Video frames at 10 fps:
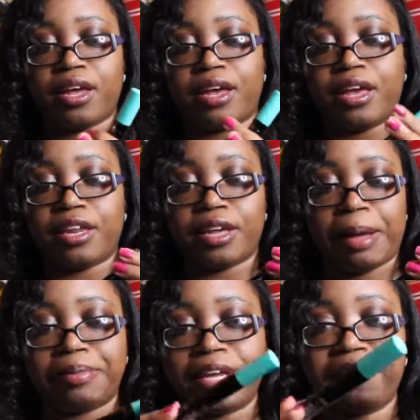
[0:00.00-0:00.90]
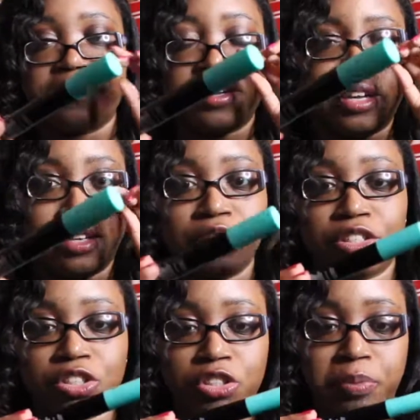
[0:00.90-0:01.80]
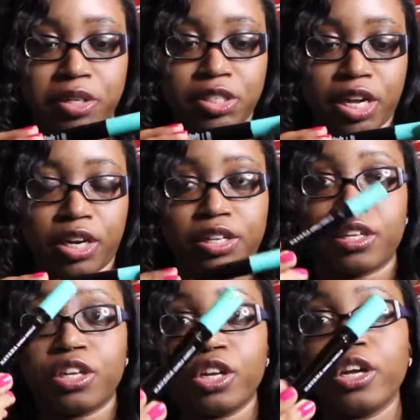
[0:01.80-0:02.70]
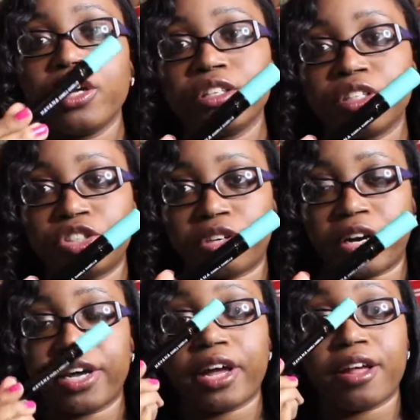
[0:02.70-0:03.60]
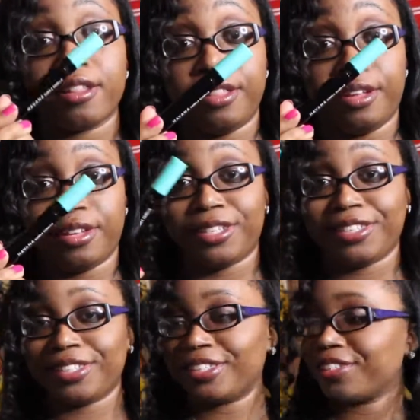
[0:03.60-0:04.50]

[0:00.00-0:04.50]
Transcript: And I'm definitely super excited to try this.